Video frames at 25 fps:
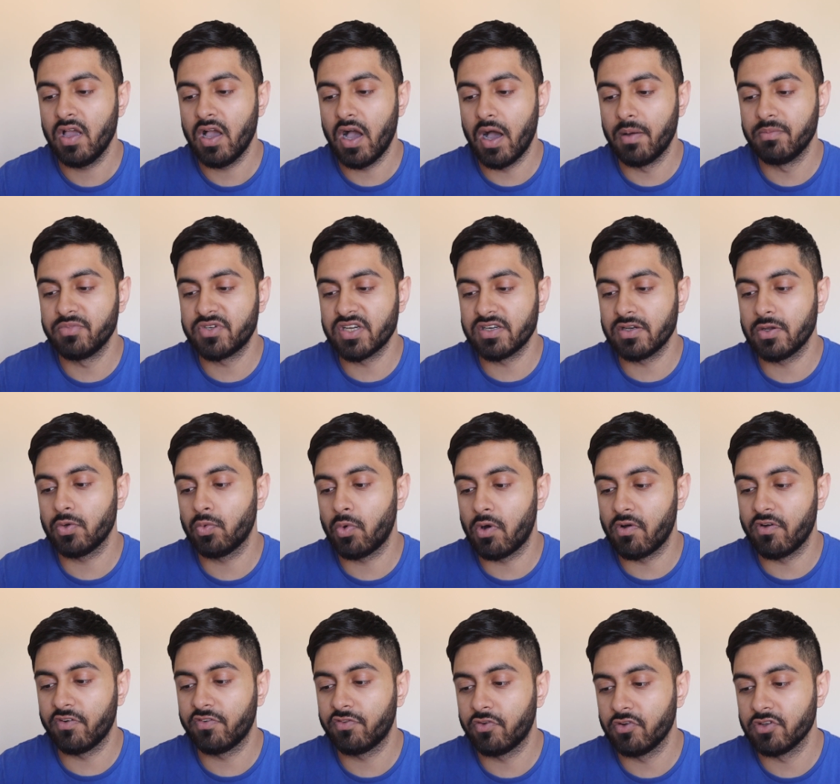I'm genuinely
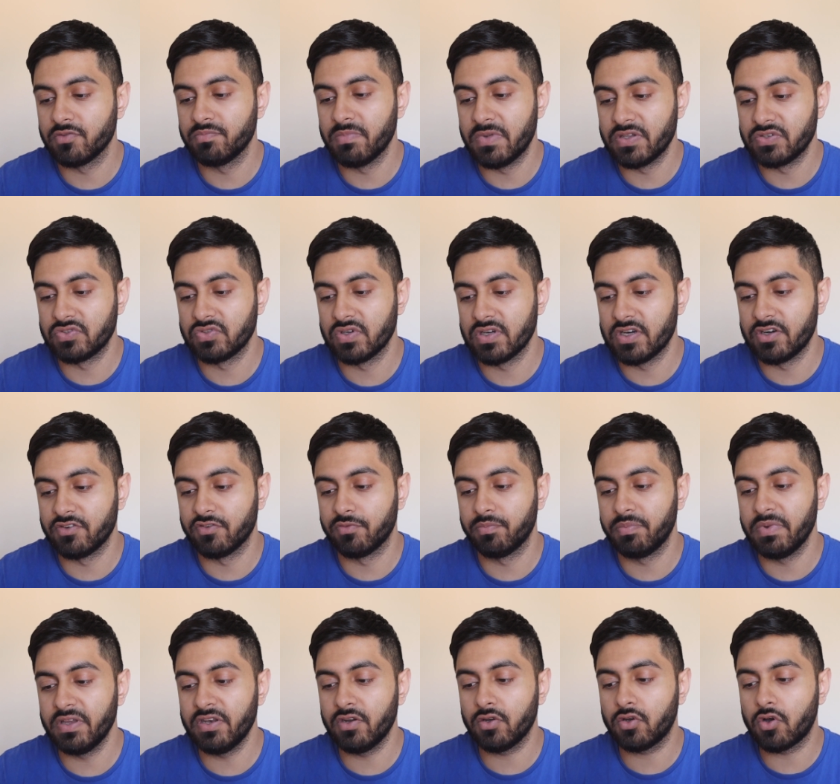worried for his mental health.
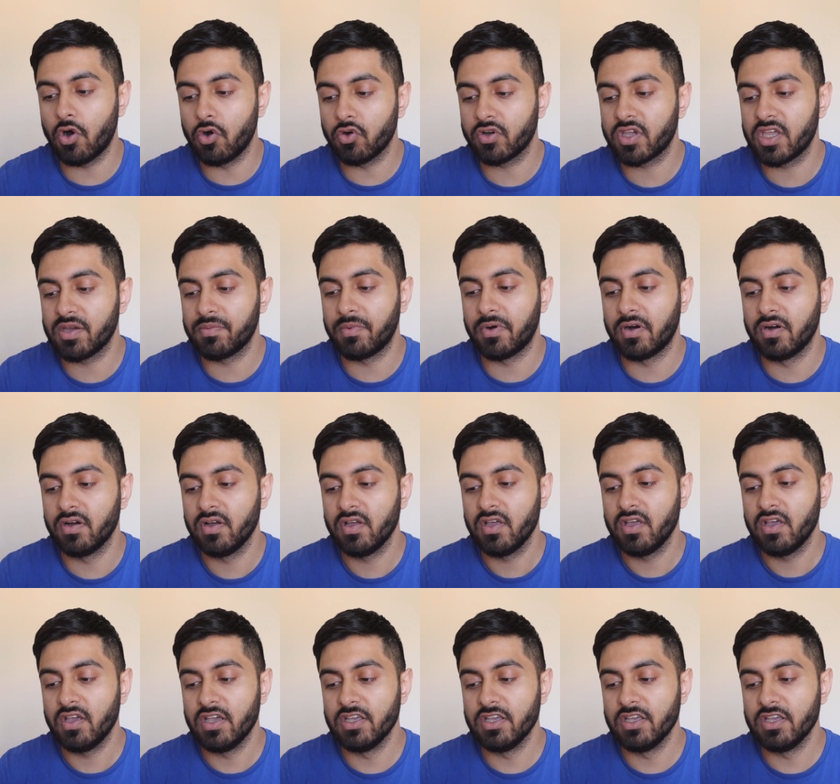Being a goalkeeper